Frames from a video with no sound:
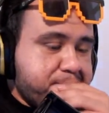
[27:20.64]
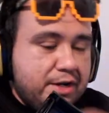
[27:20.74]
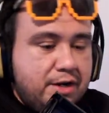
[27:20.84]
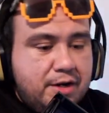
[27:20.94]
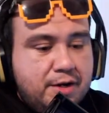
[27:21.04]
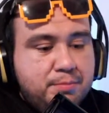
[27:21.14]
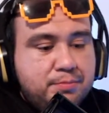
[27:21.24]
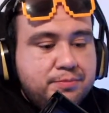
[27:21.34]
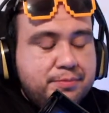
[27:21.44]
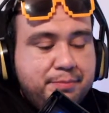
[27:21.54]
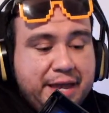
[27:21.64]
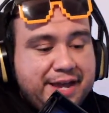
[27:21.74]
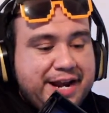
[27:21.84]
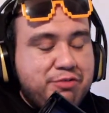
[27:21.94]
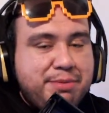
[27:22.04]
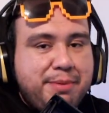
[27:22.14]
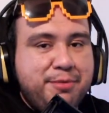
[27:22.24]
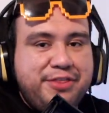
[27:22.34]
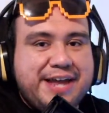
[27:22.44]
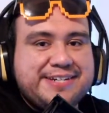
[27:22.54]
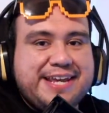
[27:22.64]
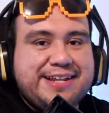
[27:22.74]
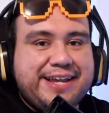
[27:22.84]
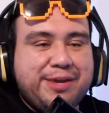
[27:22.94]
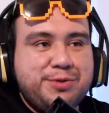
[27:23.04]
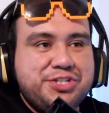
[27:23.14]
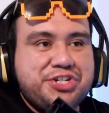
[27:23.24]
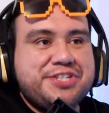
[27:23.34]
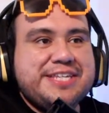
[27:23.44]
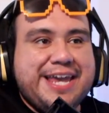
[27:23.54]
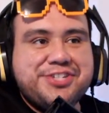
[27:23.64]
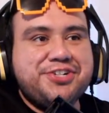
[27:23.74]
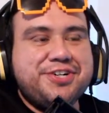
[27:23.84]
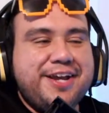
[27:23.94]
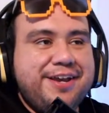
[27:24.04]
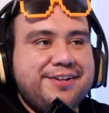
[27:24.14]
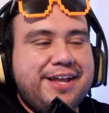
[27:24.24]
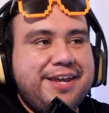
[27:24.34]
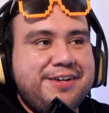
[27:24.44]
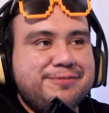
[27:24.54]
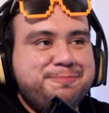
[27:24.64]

Man, I remember that day like it was just yesterday. Like,